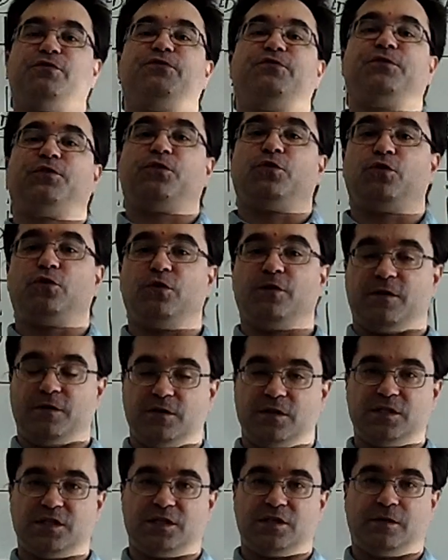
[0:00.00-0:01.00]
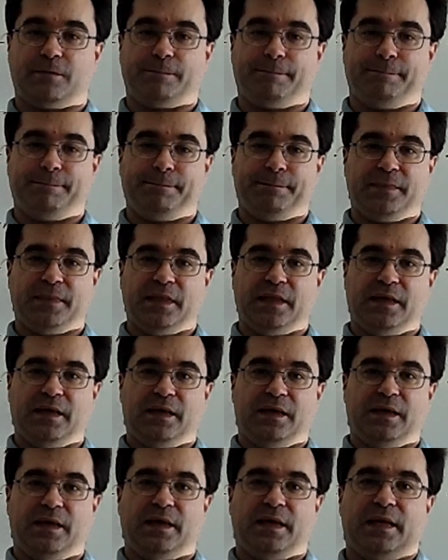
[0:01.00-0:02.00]
furthest.
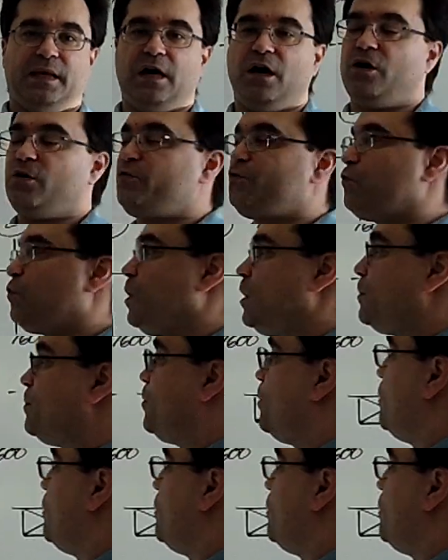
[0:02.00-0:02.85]
Now, for our